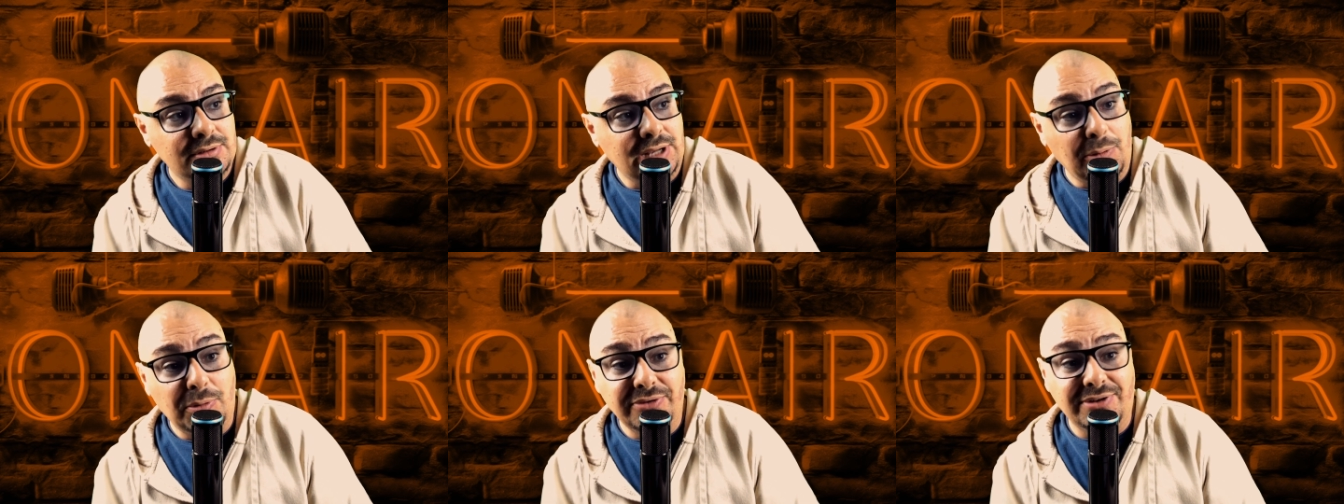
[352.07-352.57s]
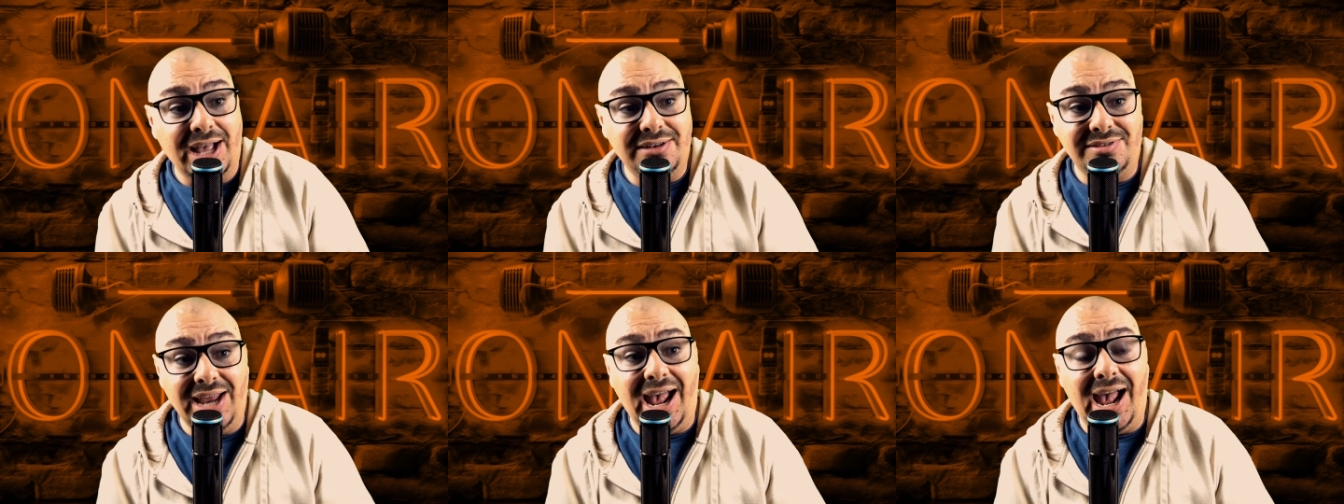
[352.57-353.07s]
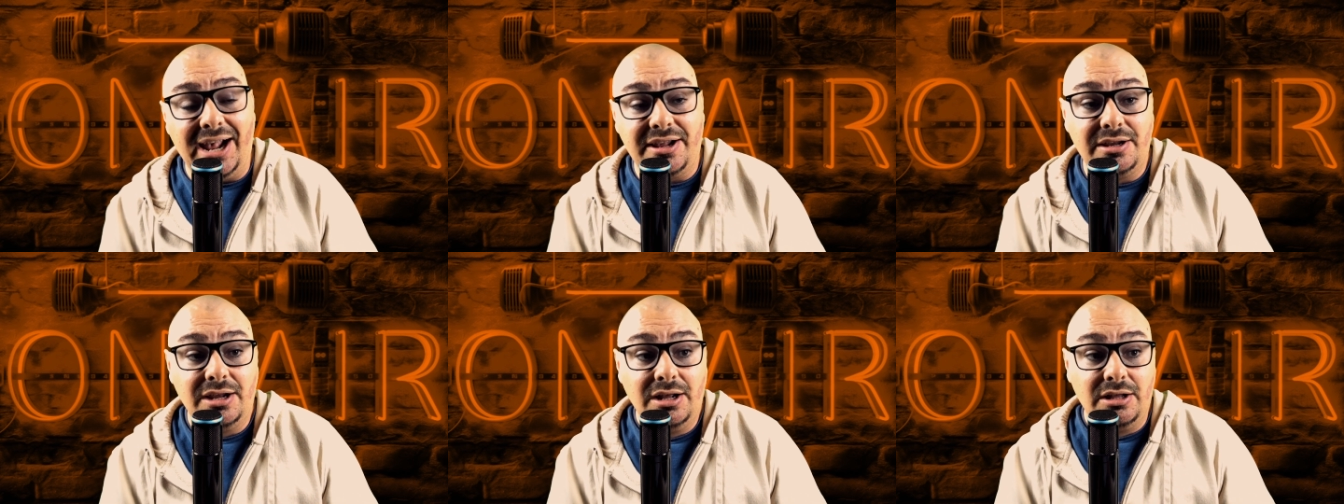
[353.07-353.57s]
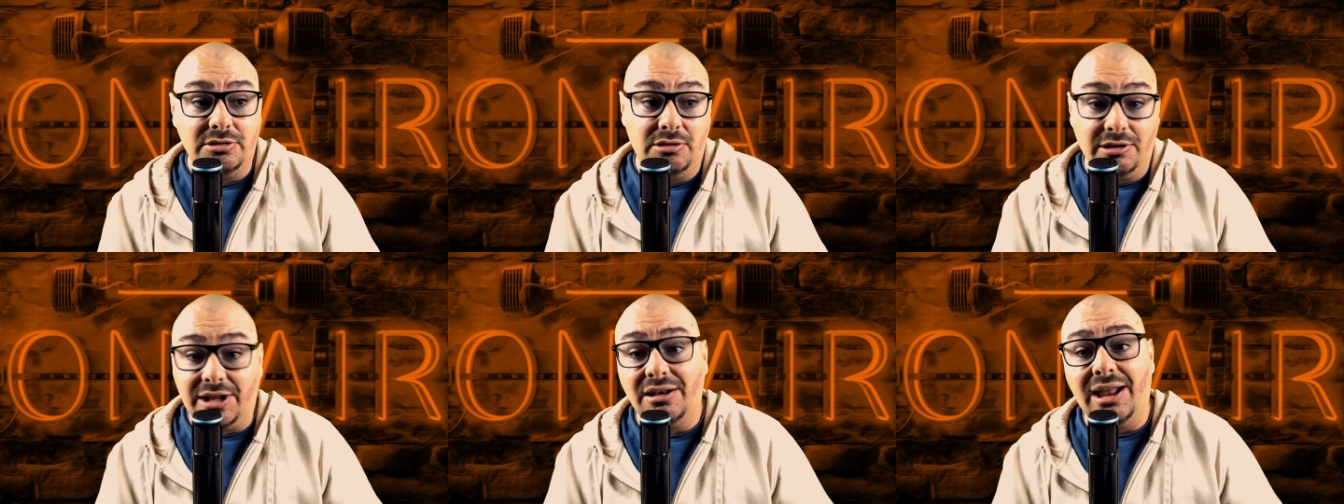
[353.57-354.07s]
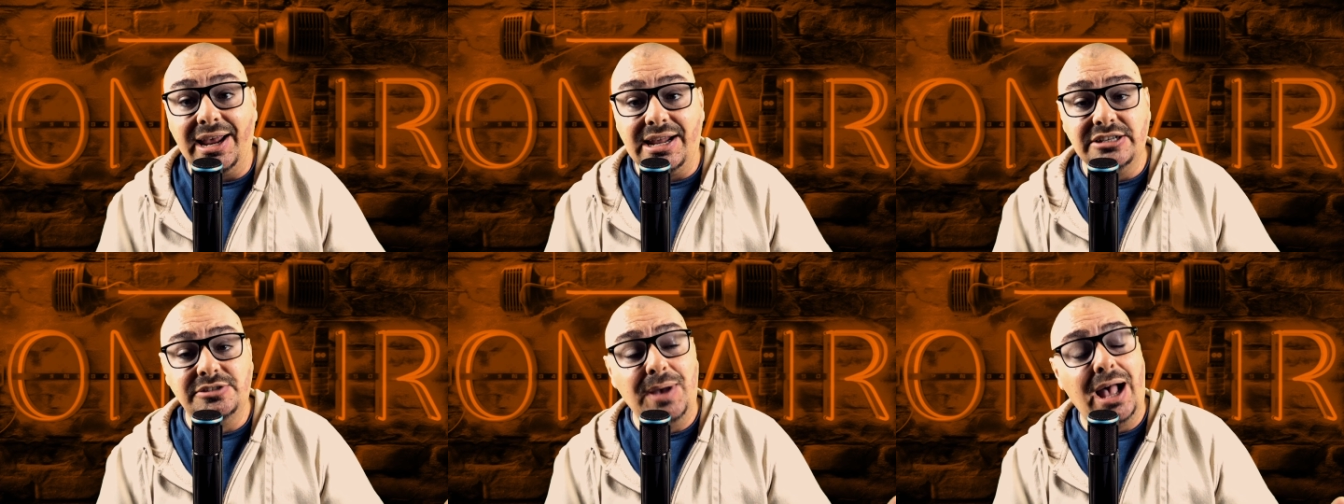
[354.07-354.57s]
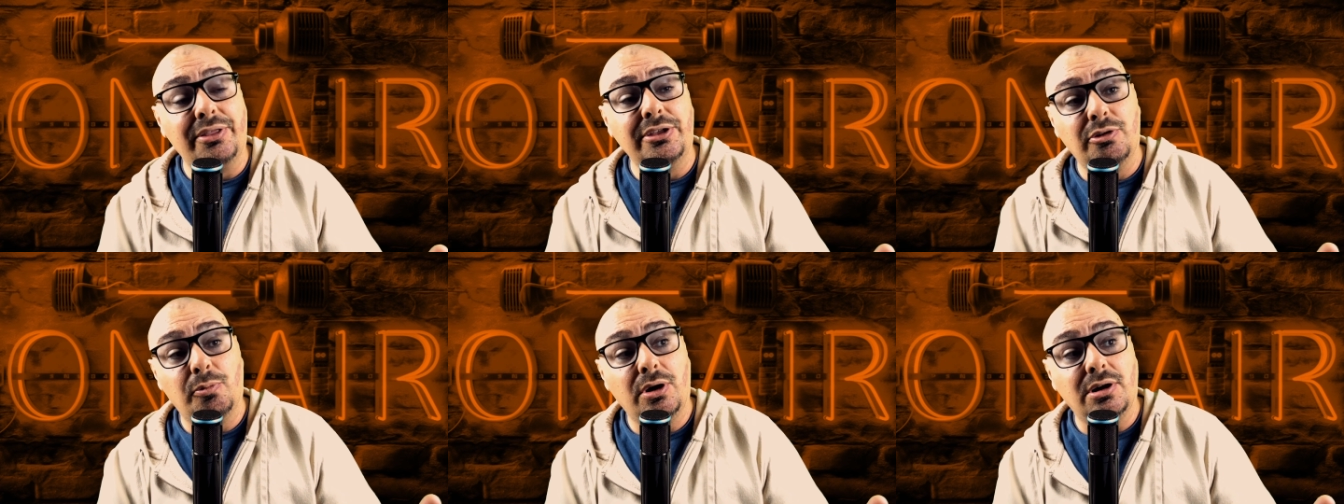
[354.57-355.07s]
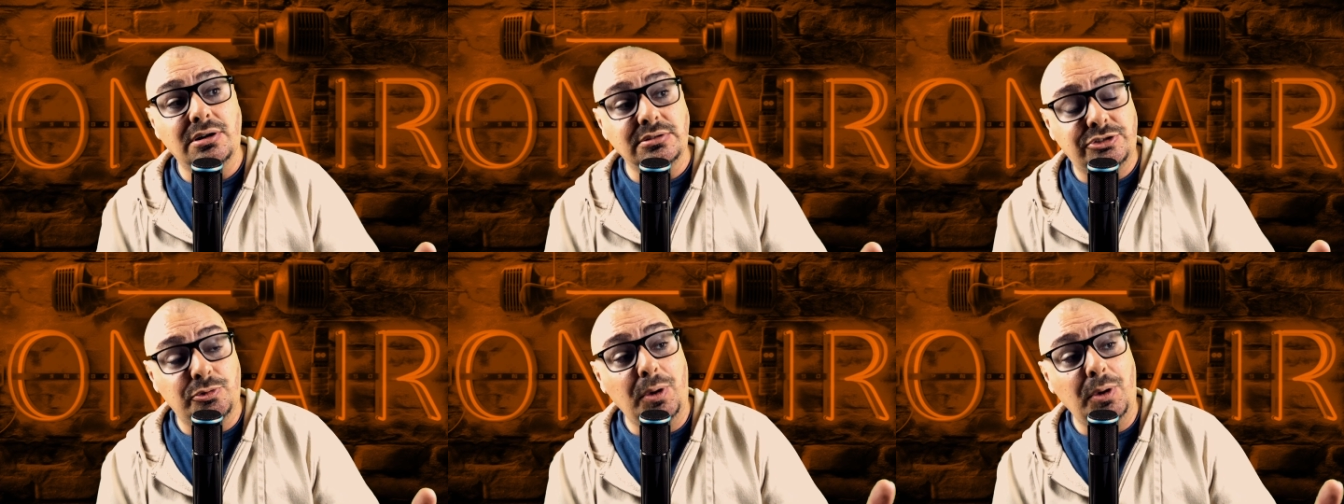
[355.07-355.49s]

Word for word: And when you've got Dak looking like he's mouthing the words,